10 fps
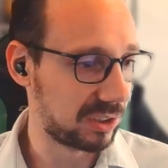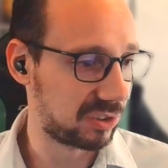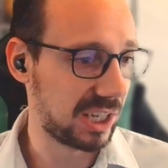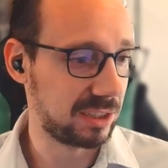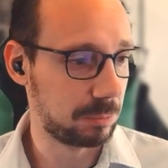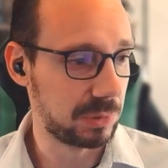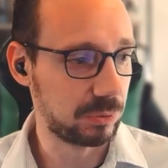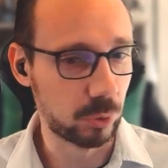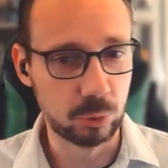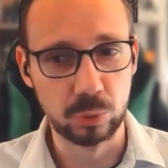cited
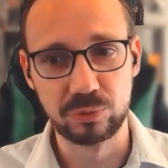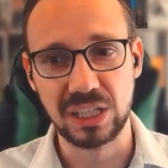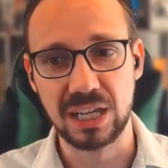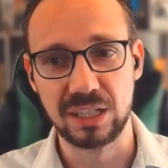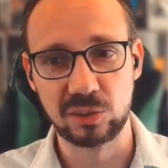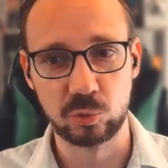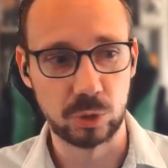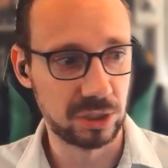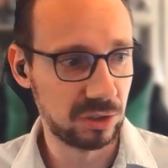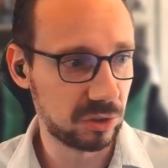before with the Annex
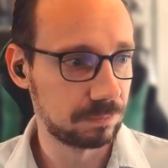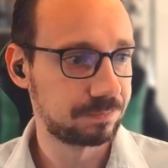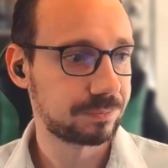1 is,